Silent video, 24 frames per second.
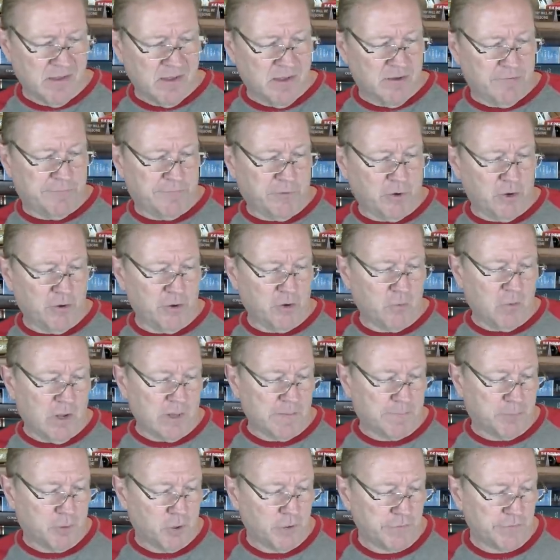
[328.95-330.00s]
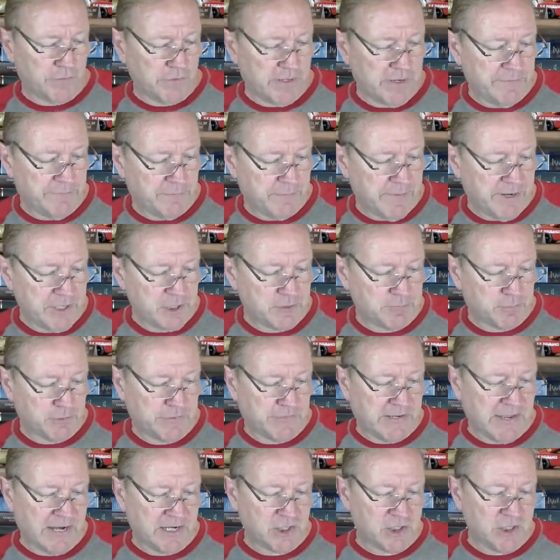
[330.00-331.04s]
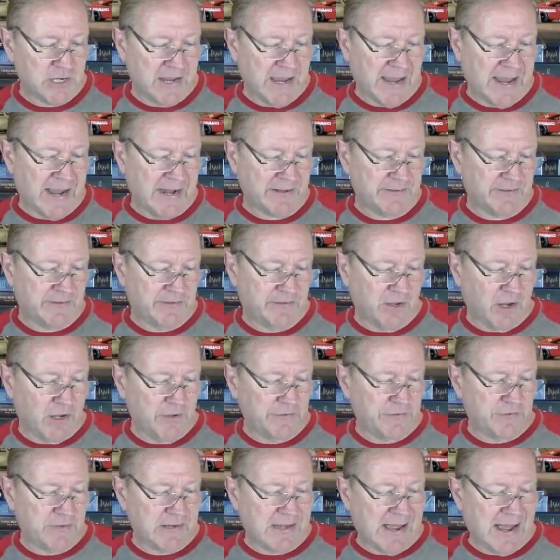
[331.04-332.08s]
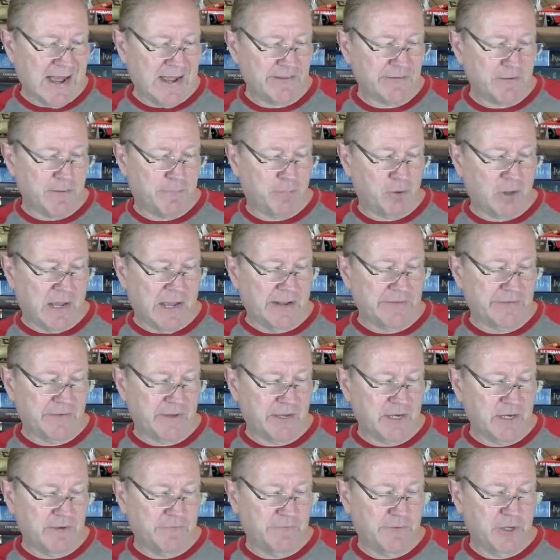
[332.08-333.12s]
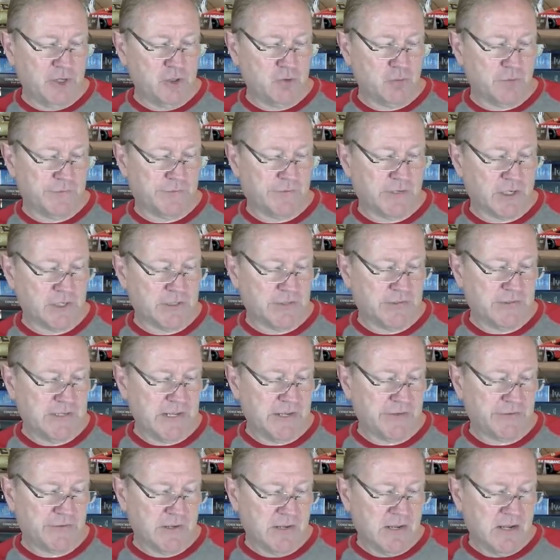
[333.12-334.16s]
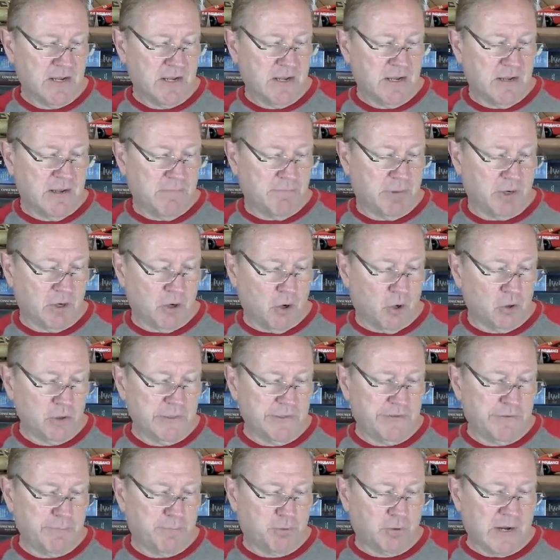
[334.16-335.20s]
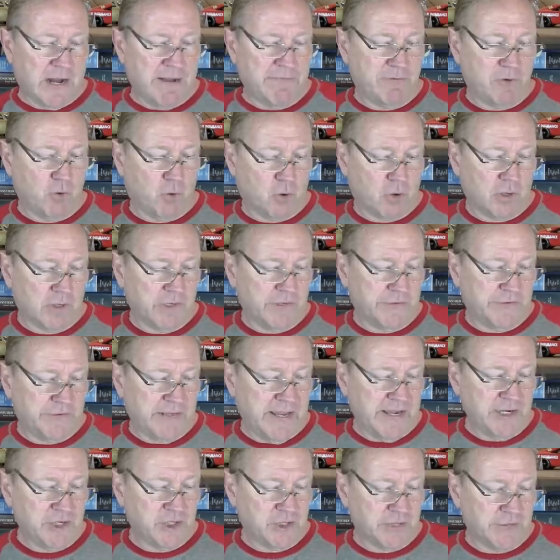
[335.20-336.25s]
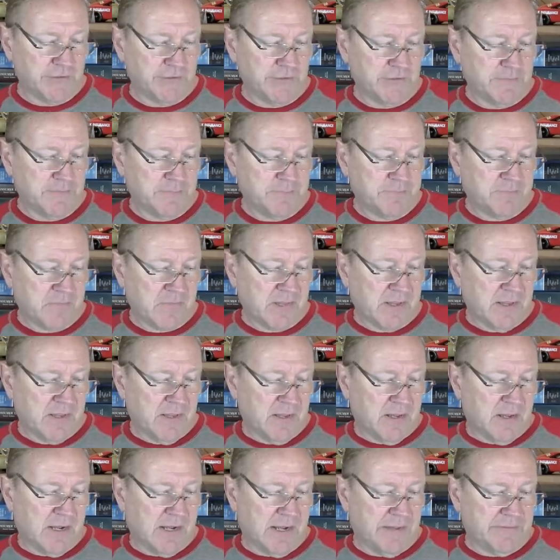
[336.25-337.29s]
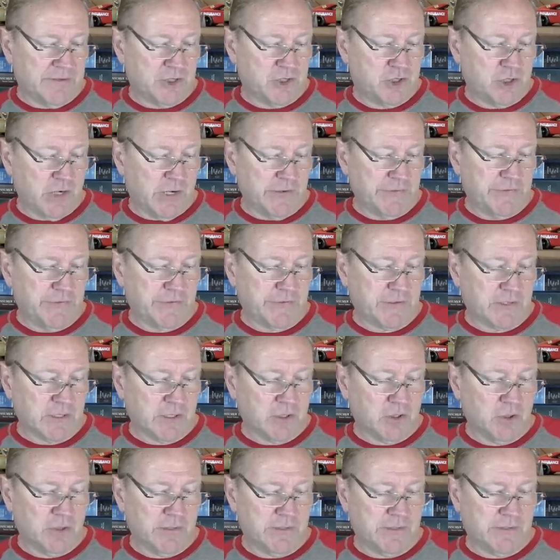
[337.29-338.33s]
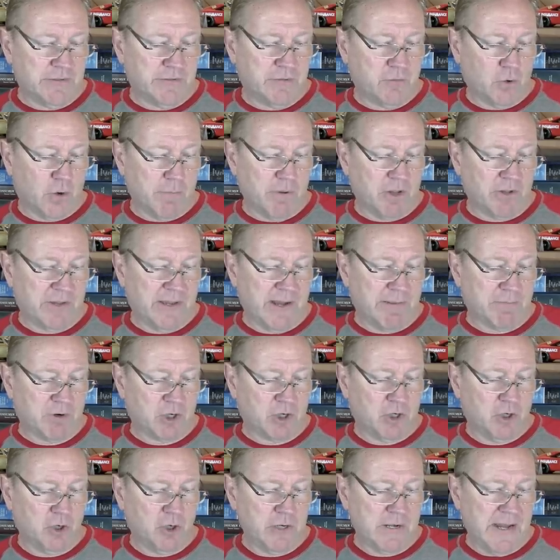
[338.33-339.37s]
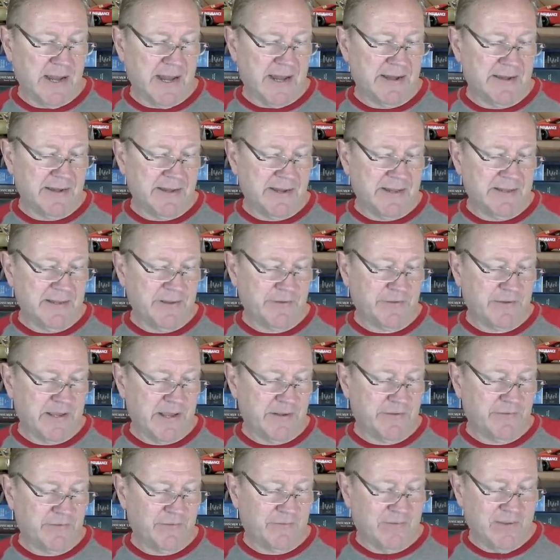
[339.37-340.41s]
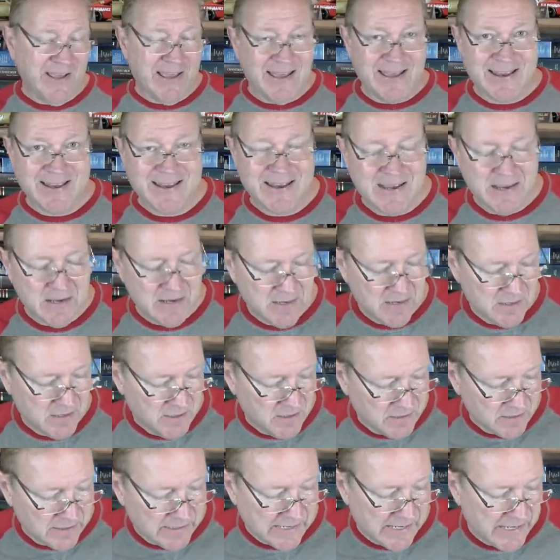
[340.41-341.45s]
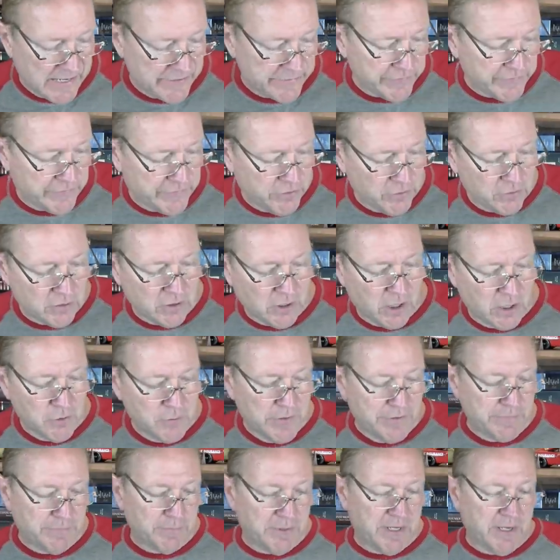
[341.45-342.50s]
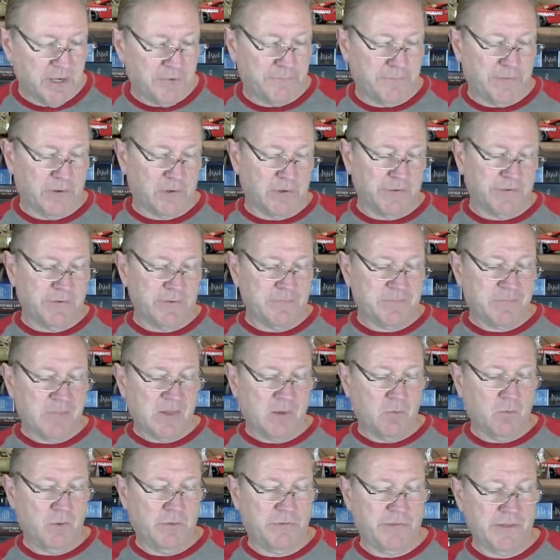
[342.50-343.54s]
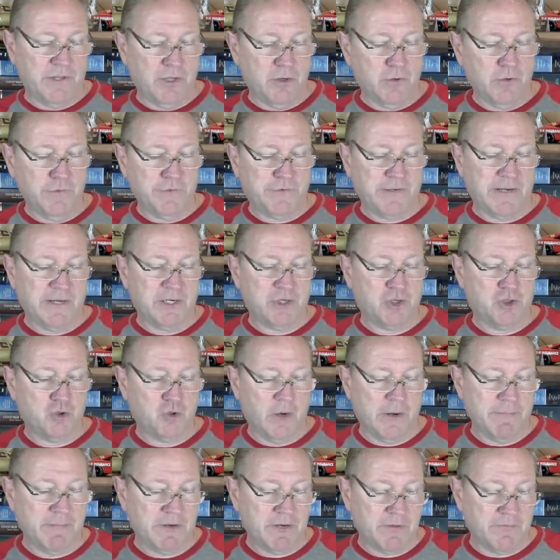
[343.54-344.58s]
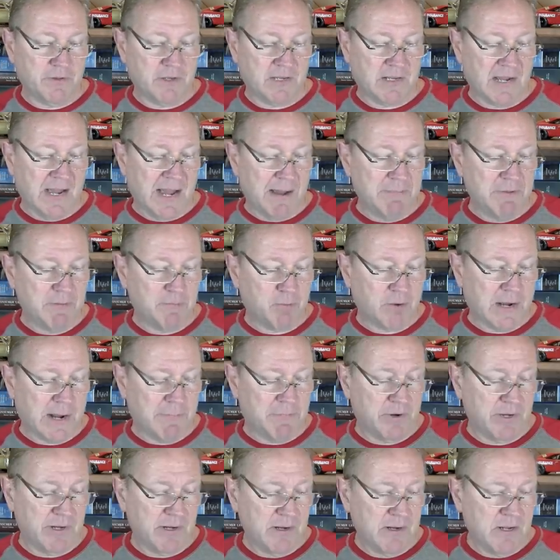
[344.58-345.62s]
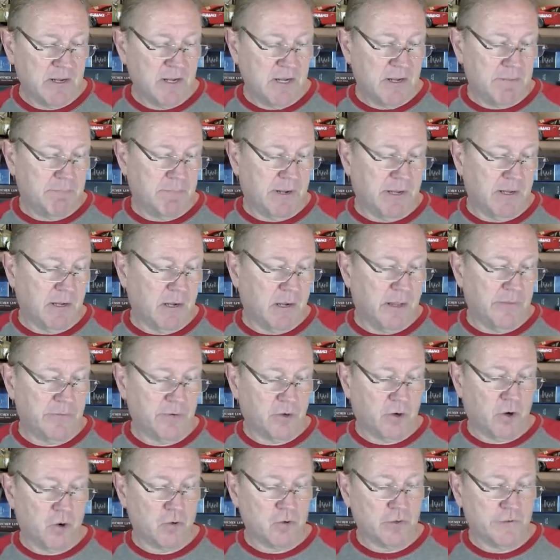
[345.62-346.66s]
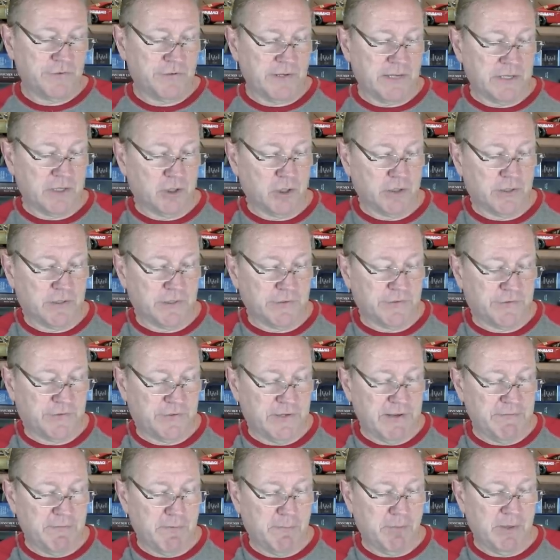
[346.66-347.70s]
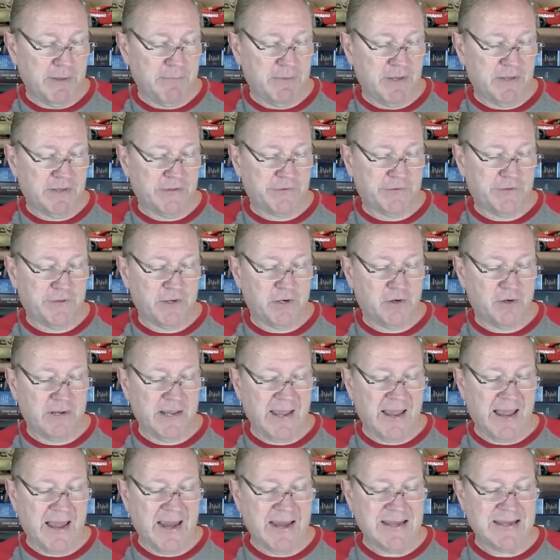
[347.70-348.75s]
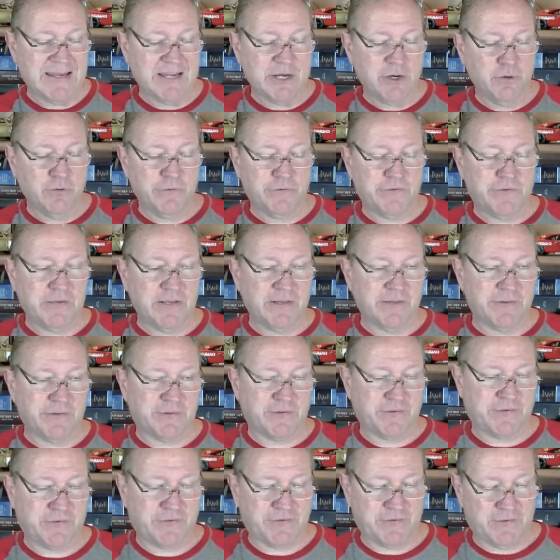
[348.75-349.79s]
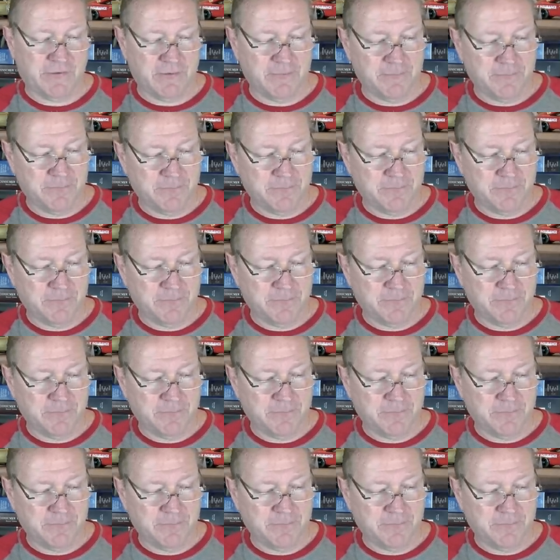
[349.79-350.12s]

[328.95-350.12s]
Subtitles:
Further, while the Personal Information Protection Act does not apply to individuals such as this, but only to private organizations, the justice concluded that the doorbell camera could, and in this case did, constitute an unreasonable interference with the use and enjoyment of the common property by other owners and could conceivably be considered a nuisance.